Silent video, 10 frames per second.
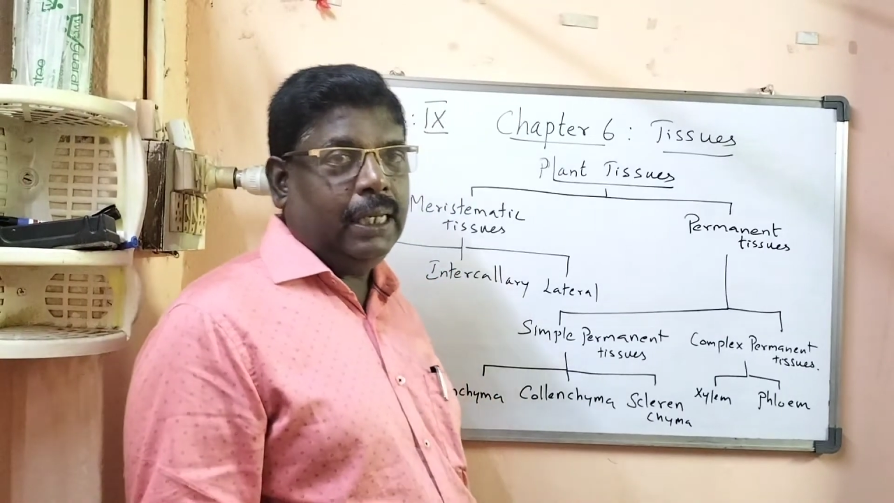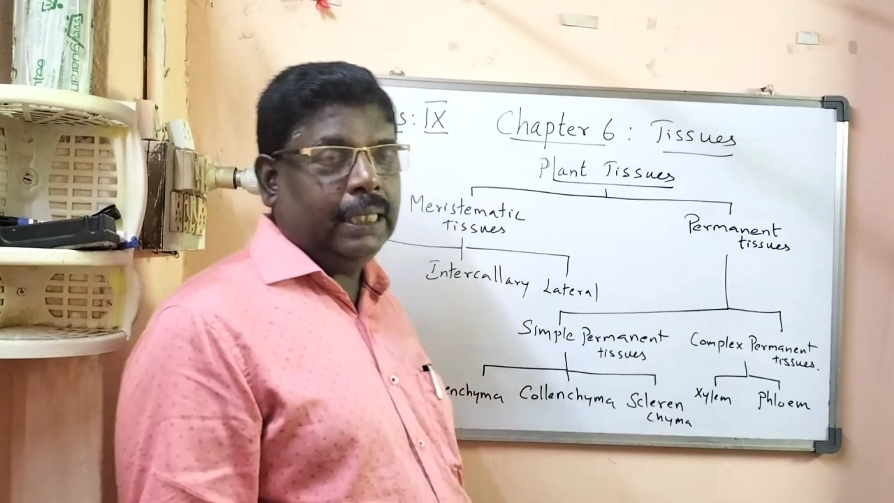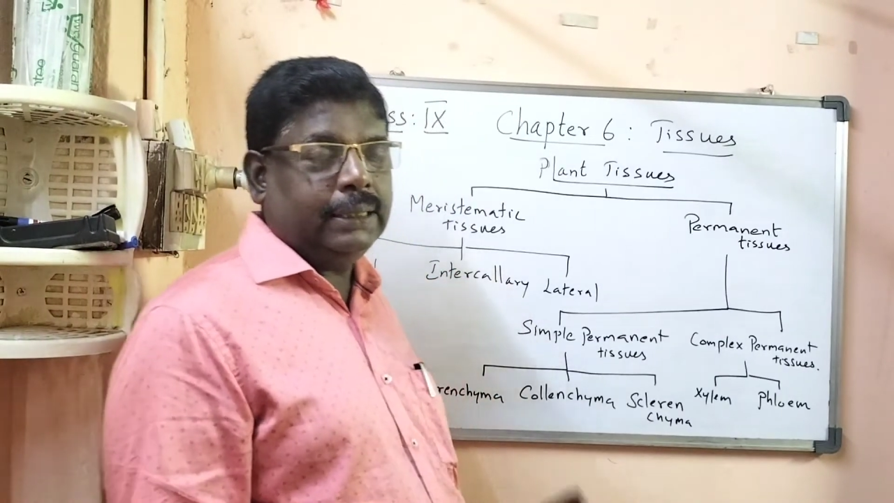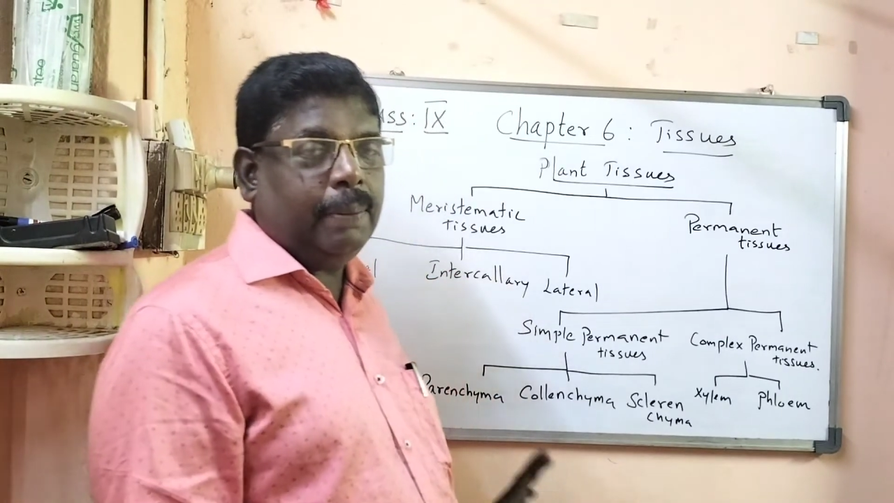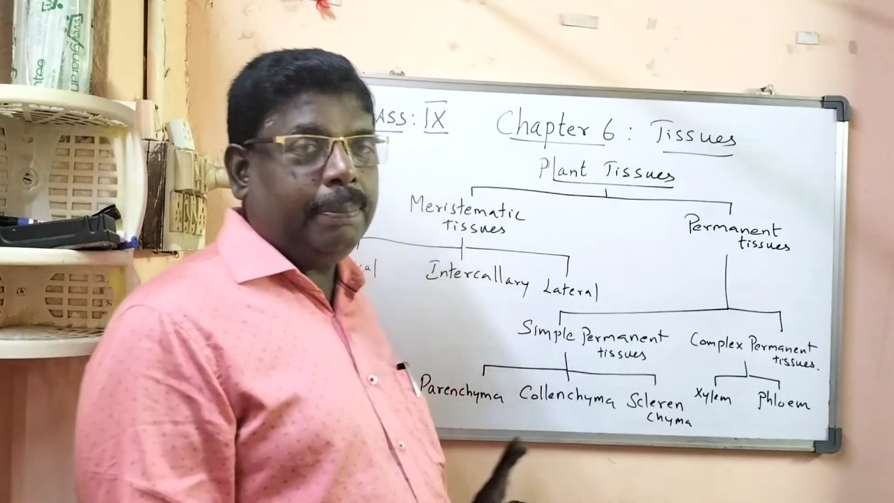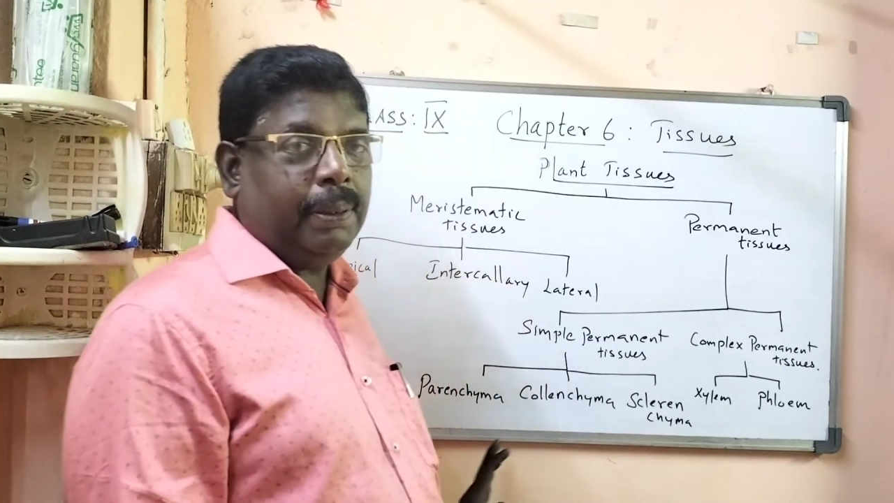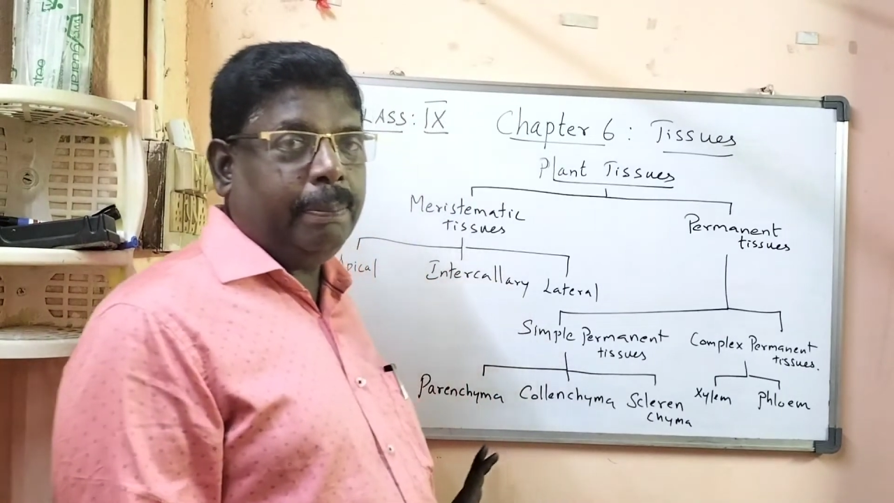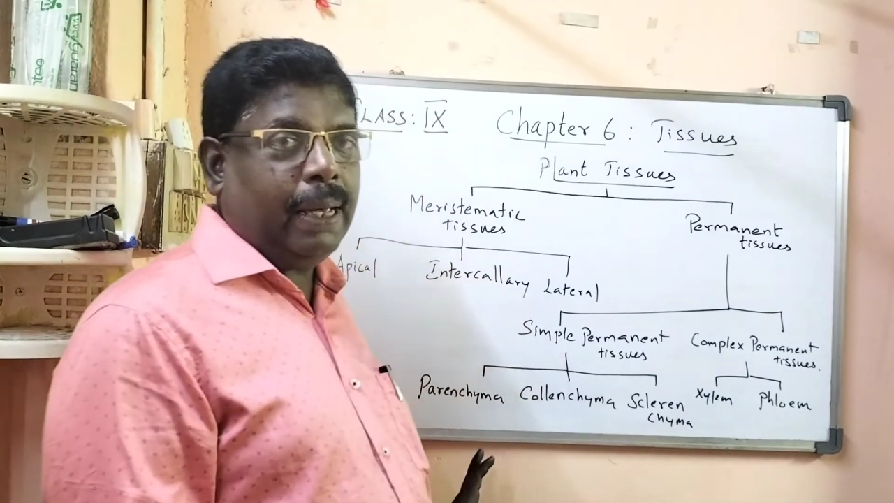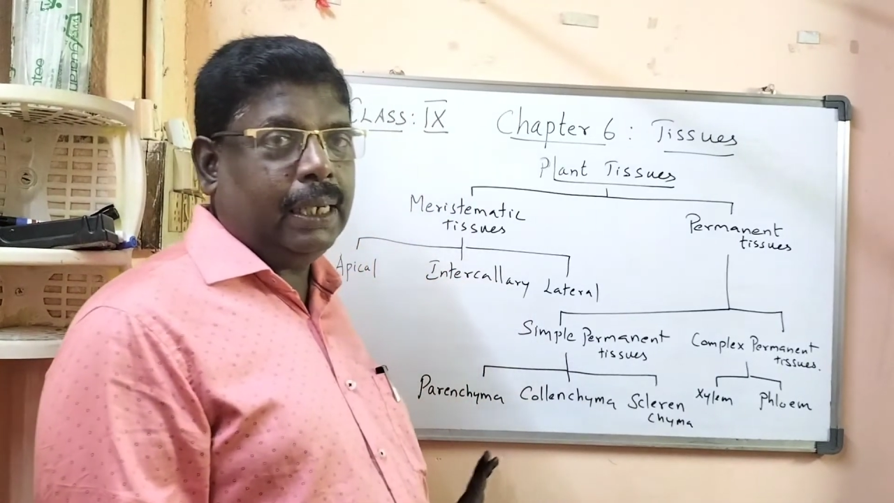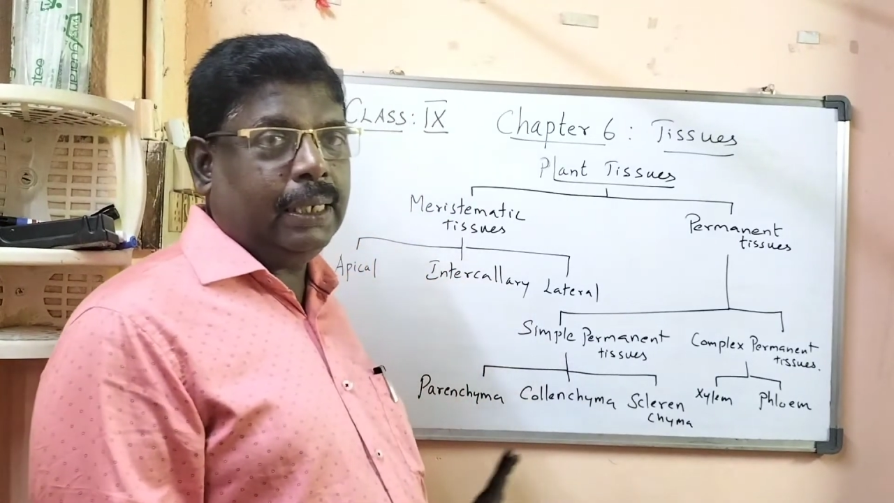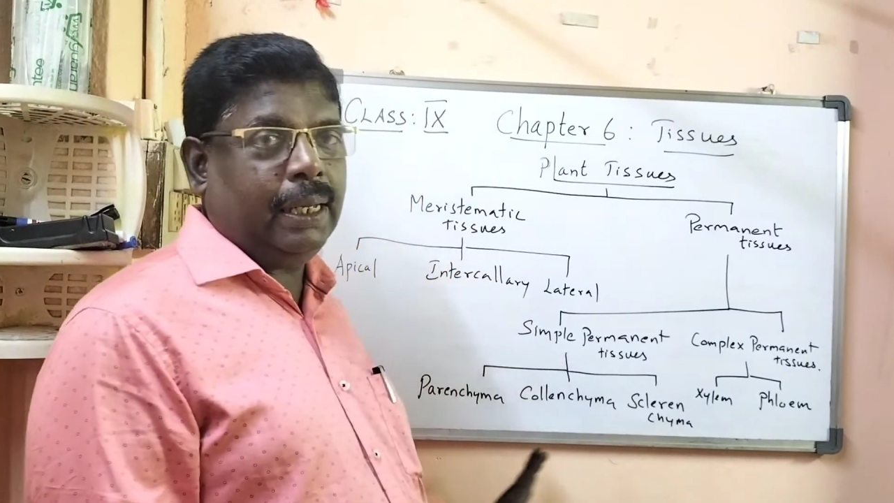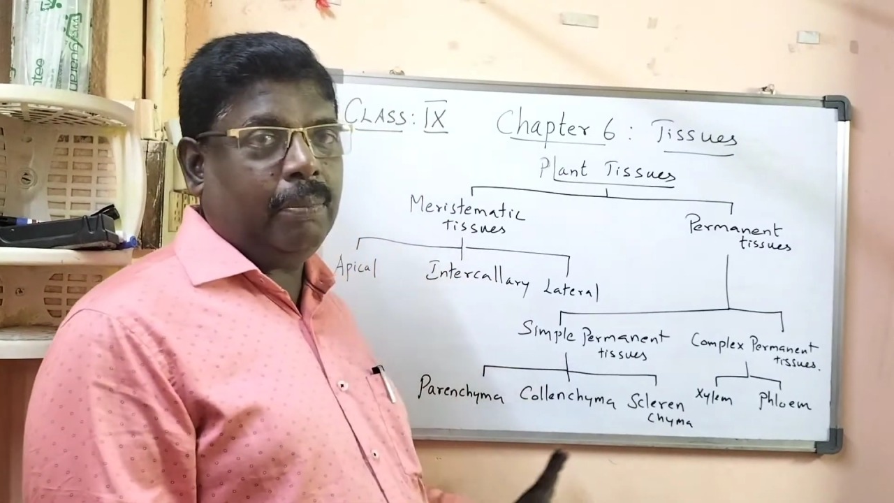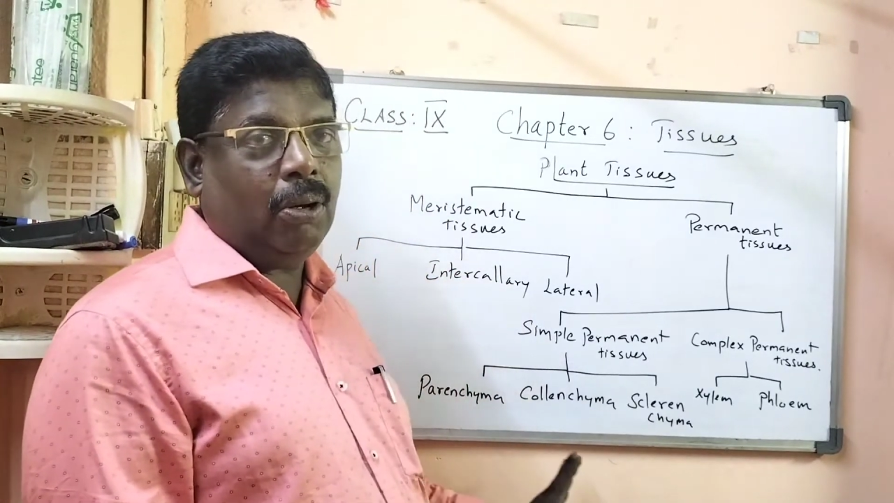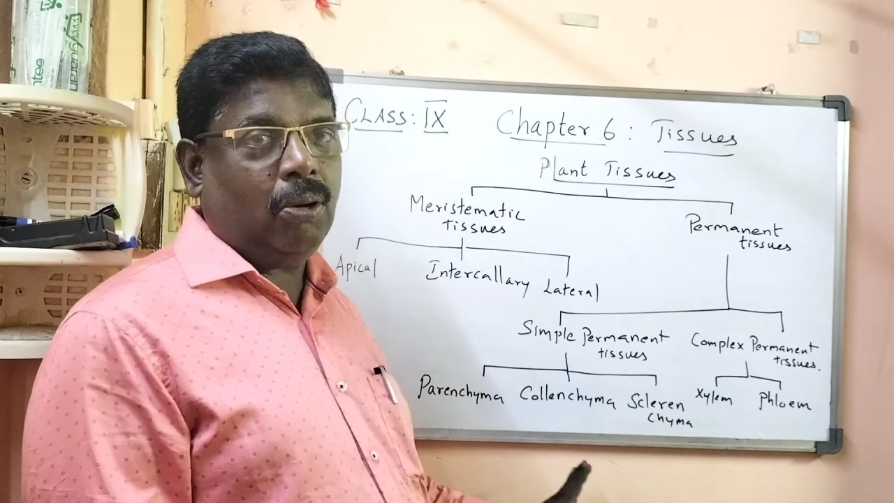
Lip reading: Example, parenchyma,